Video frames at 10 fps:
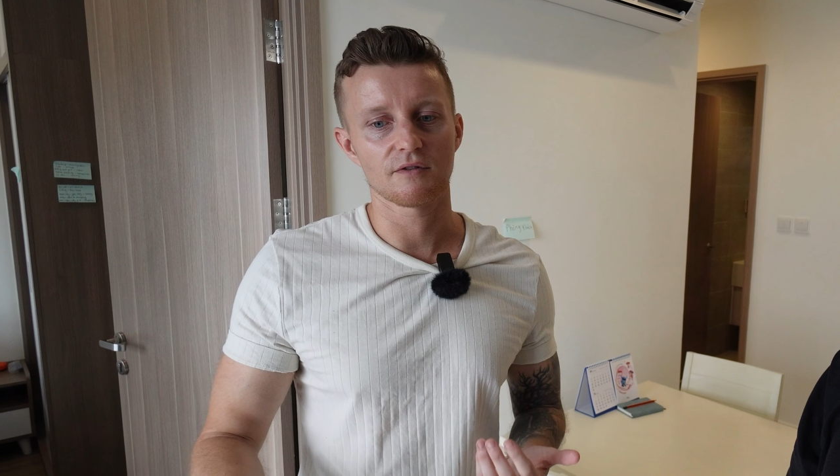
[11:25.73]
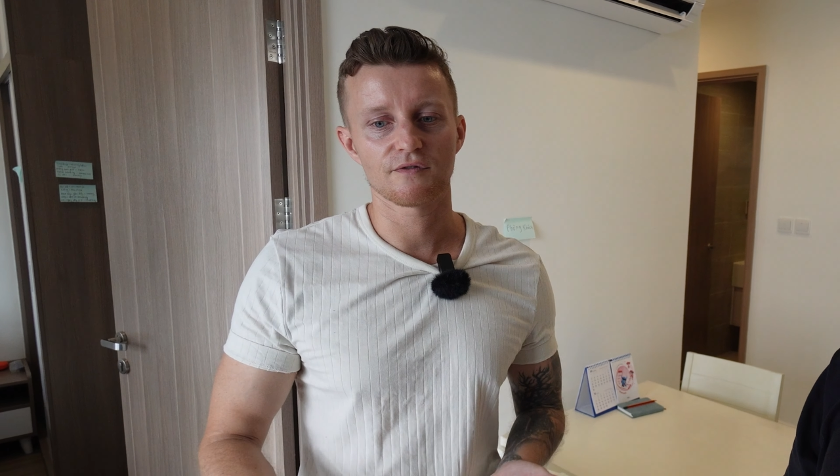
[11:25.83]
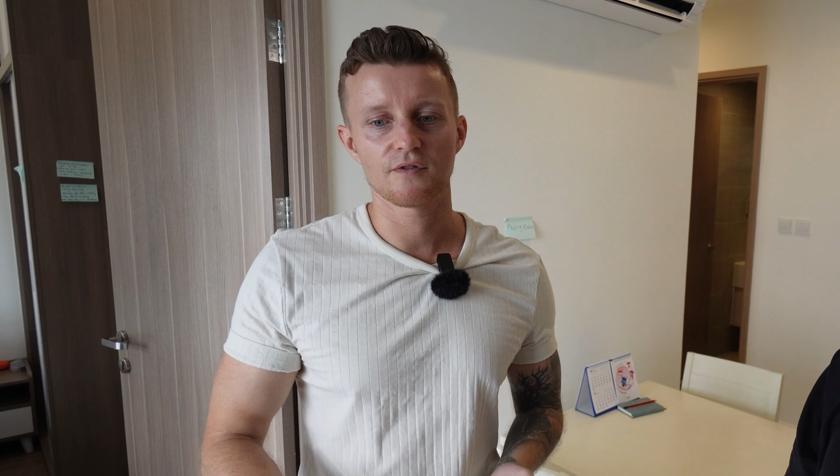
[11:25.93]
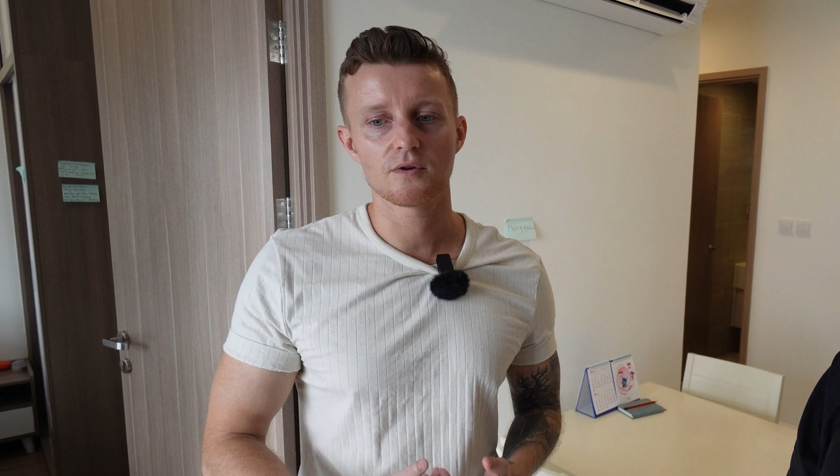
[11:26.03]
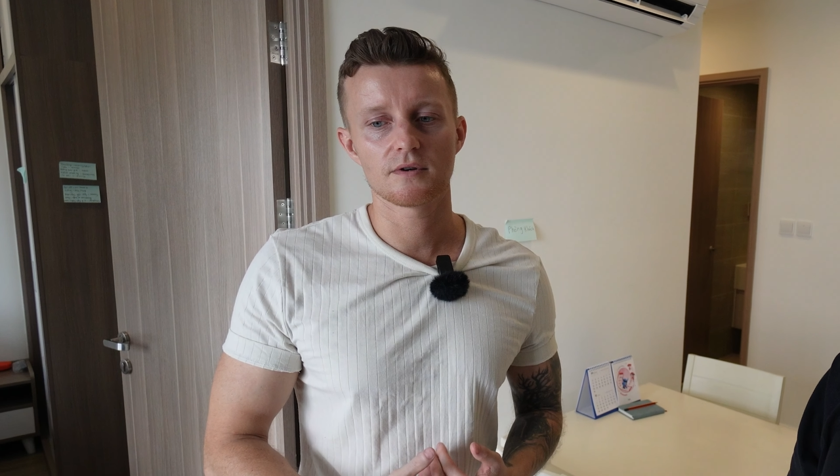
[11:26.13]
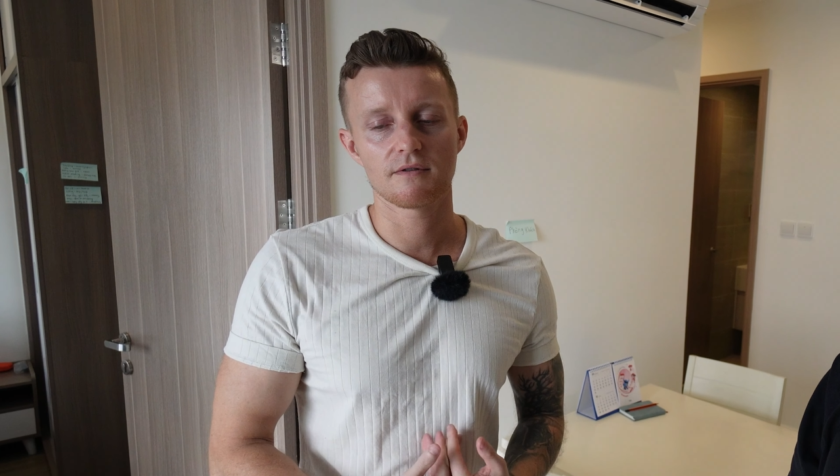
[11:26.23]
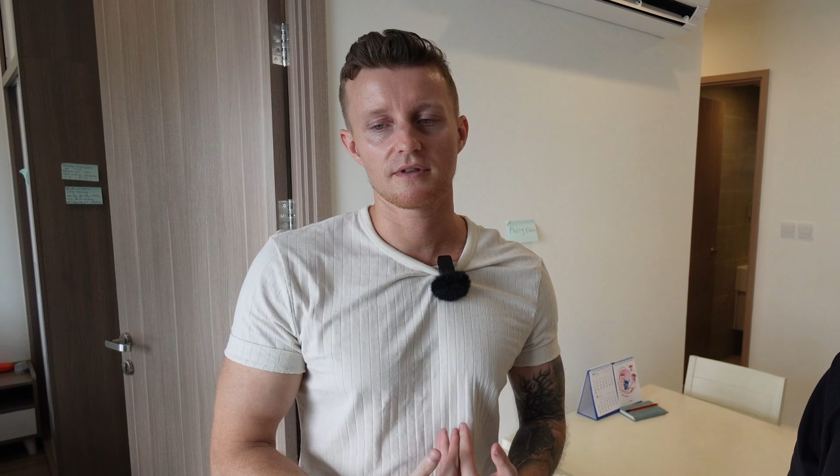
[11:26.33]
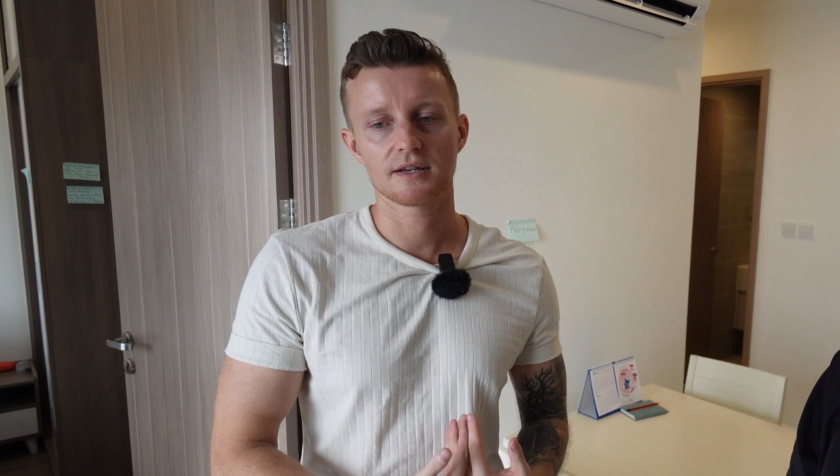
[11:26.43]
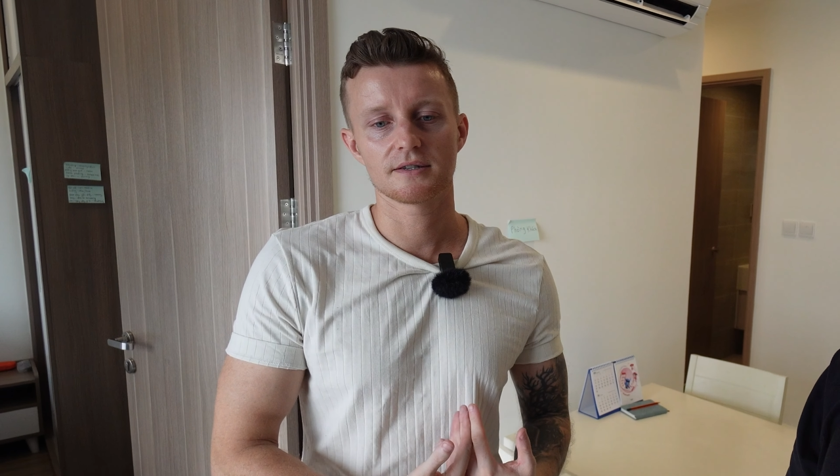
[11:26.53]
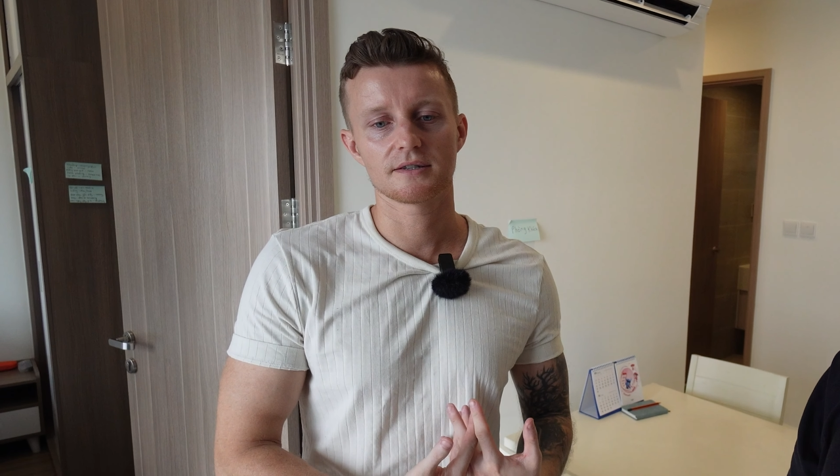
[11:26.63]
of food and
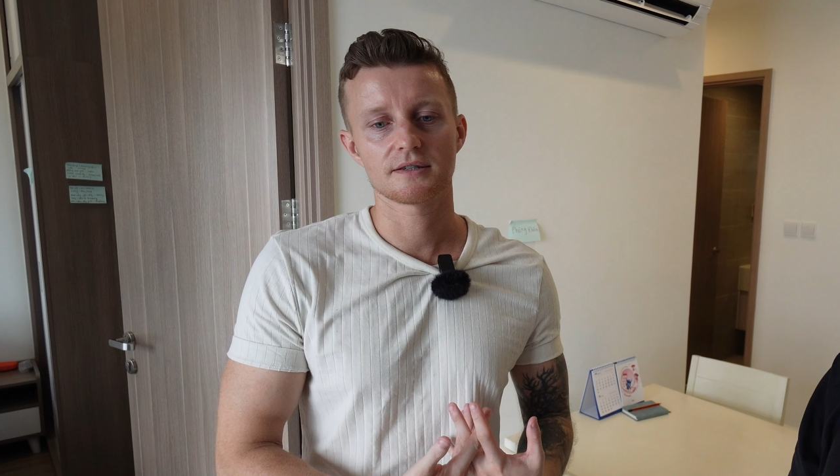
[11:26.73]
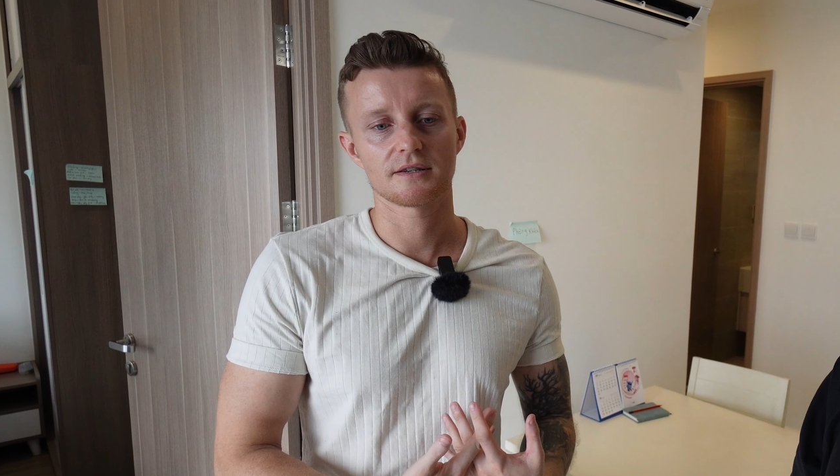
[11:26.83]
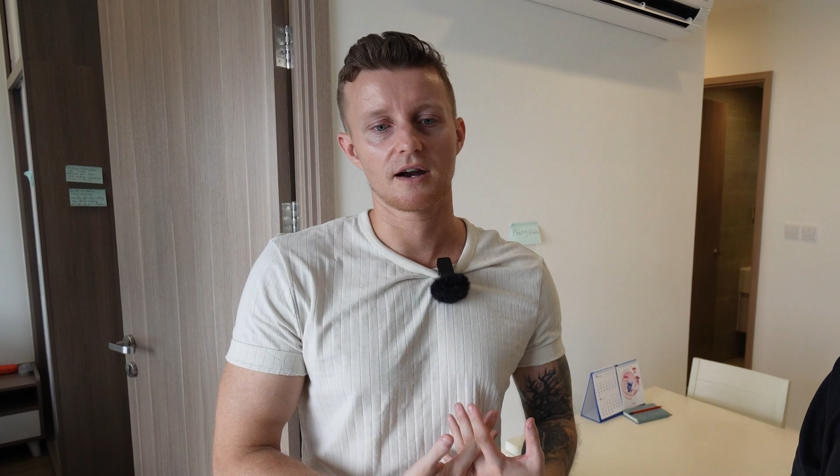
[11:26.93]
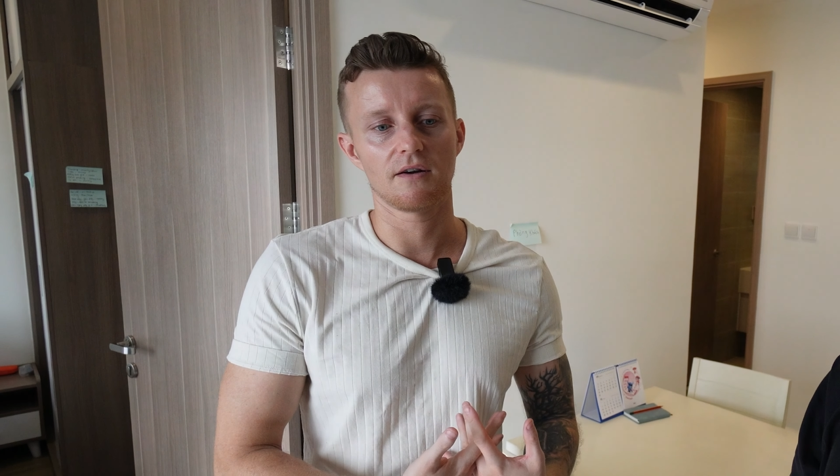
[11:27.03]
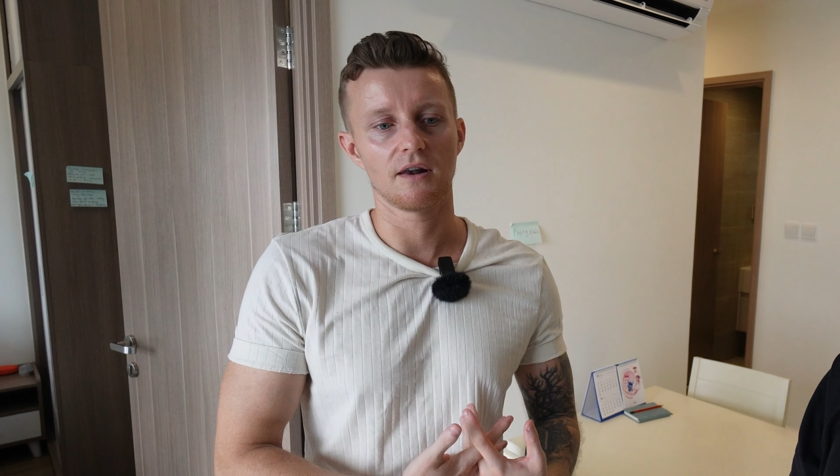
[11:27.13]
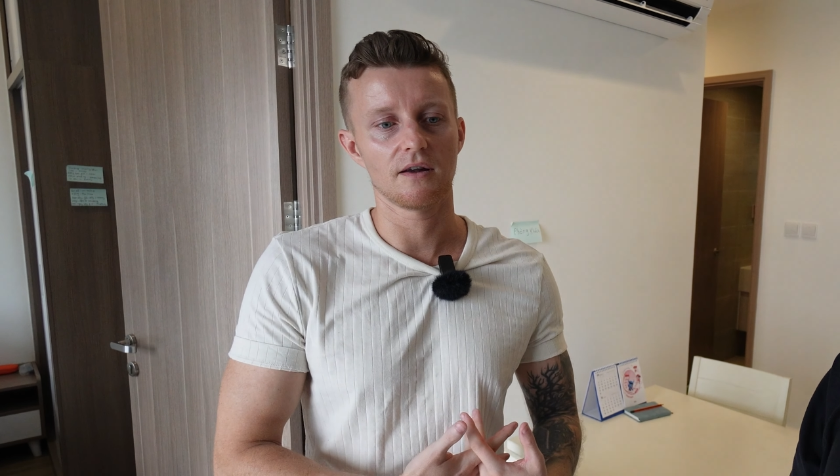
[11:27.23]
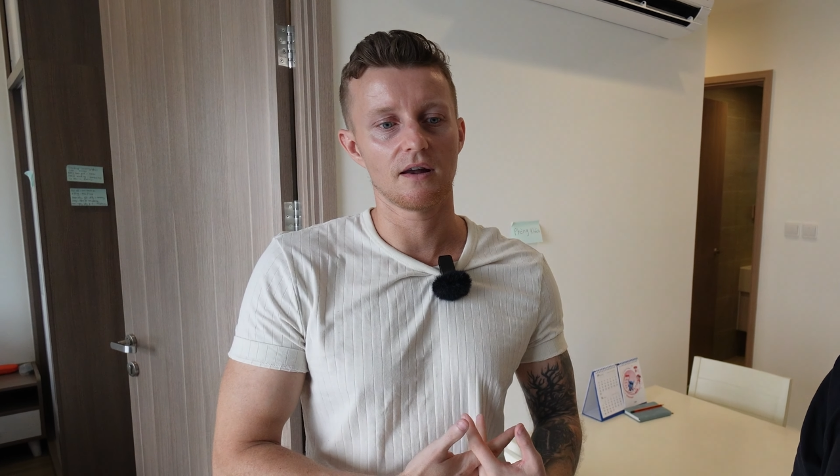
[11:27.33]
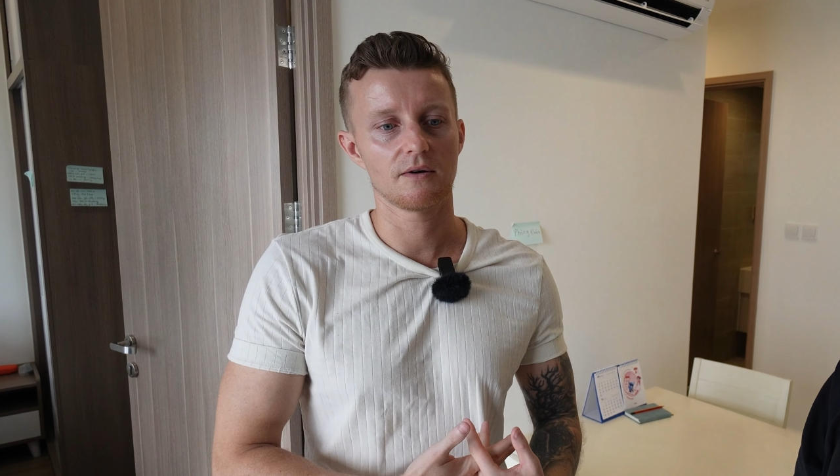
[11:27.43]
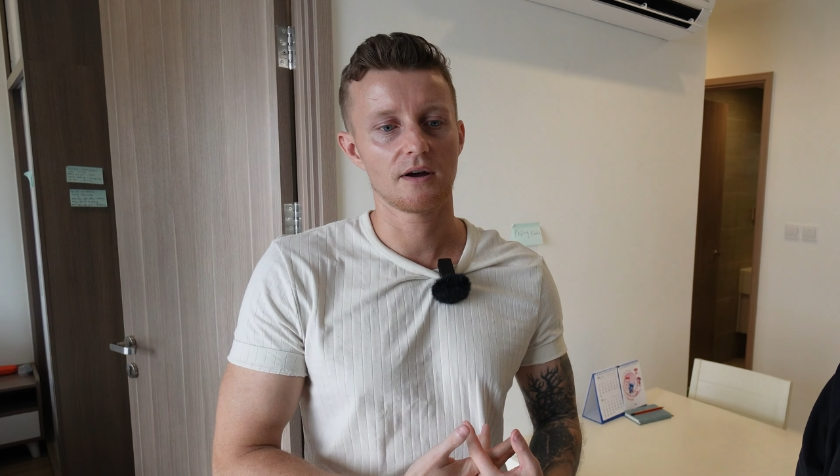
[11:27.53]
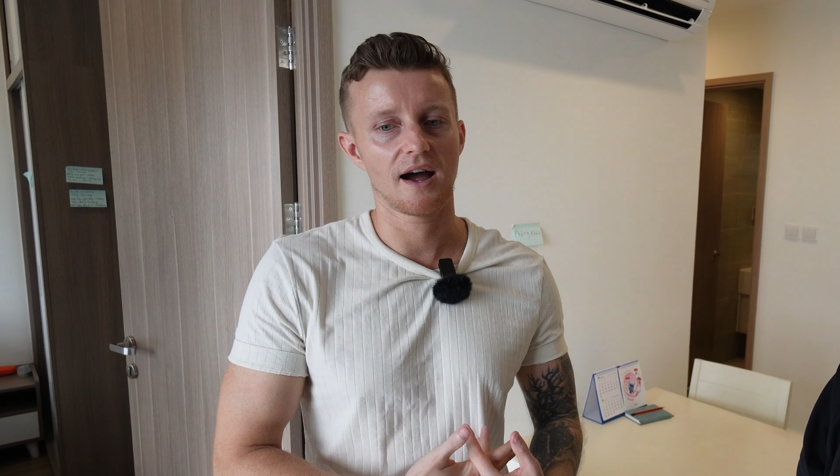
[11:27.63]
things are a lot
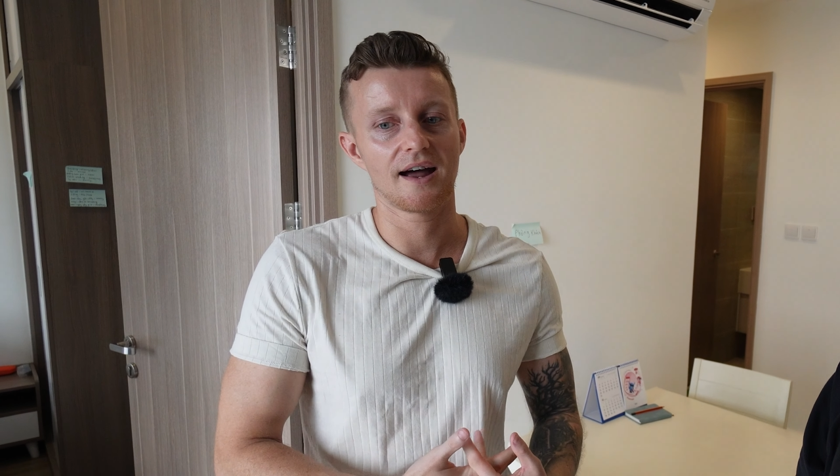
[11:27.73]
lower,